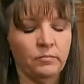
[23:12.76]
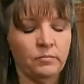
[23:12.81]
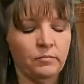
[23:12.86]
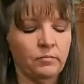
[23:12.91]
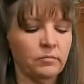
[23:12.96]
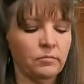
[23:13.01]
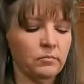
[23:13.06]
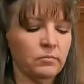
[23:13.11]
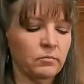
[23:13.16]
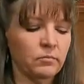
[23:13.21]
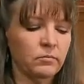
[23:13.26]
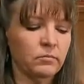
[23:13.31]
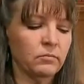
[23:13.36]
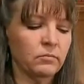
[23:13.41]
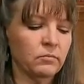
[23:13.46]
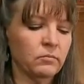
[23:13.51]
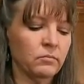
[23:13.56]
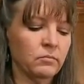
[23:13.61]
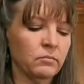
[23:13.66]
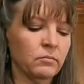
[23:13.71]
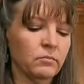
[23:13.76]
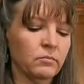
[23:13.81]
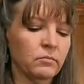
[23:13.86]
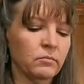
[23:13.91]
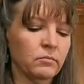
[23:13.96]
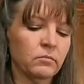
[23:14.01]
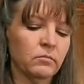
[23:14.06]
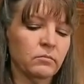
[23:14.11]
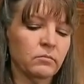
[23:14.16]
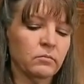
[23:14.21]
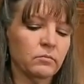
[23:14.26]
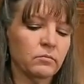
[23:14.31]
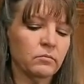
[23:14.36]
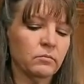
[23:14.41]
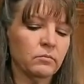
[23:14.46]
(no one is talking)